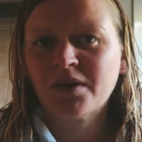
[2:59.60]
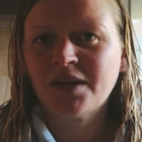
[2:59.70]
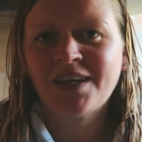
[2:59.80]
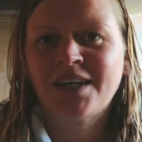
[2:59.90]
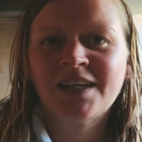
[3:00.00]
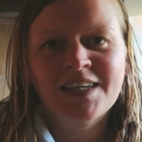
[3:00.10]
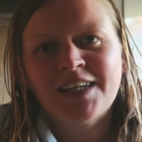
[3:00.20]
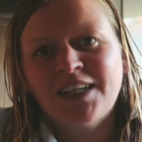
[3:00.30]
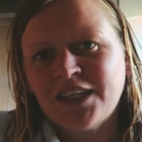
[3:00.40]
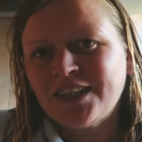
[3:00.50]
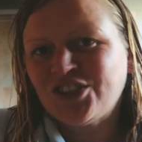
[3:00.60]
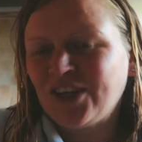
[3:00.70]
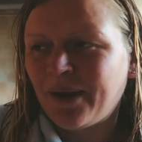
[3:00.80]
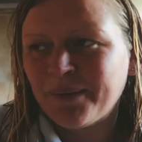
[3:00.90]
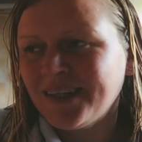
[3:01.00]
on
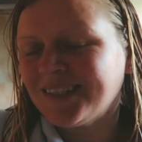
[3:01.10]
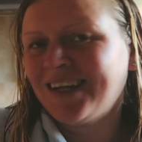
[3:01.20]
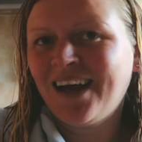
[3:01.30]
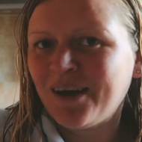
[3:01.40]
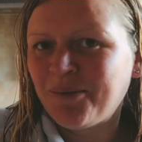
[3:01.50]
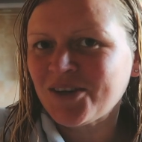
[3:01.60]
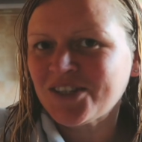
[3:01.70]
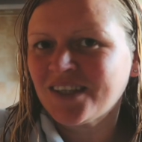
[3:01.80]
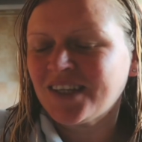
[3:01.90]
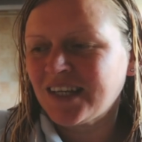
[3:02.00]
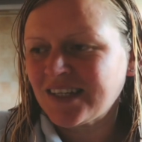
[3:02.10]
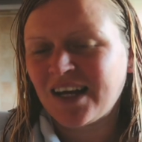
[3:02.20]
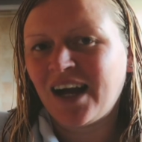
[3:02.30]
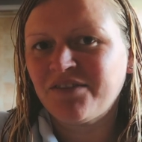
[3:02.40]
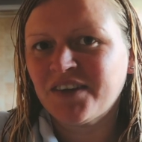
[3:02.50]
showers and hair washing and things.
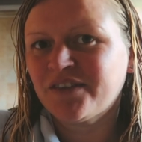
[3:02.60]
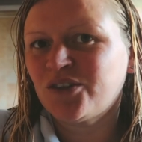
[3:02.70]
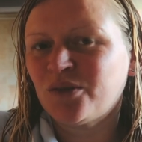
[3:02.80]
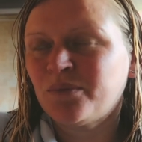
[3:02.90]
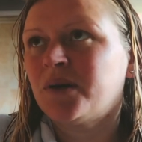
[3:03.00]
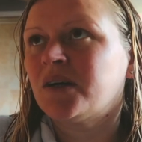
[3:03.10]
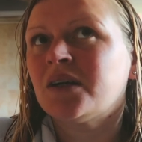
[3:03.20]
I have given up,